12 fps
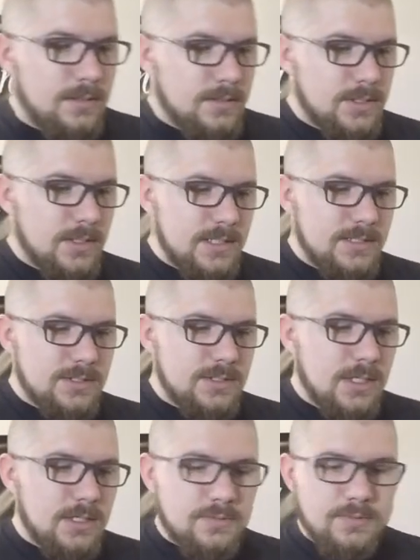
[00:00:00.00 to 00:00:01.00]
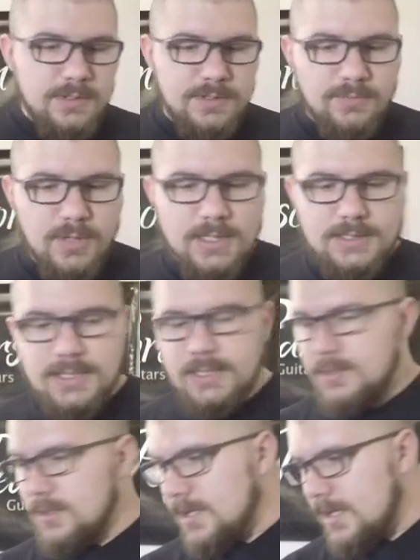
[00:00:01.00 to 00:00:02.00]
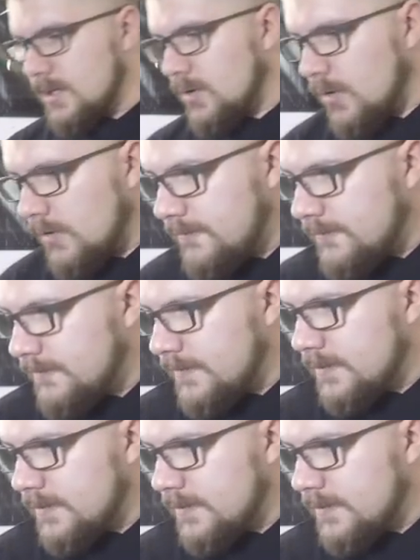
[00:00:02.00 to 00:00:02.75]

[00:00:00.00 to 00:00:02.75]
So let's start with masking the neck off.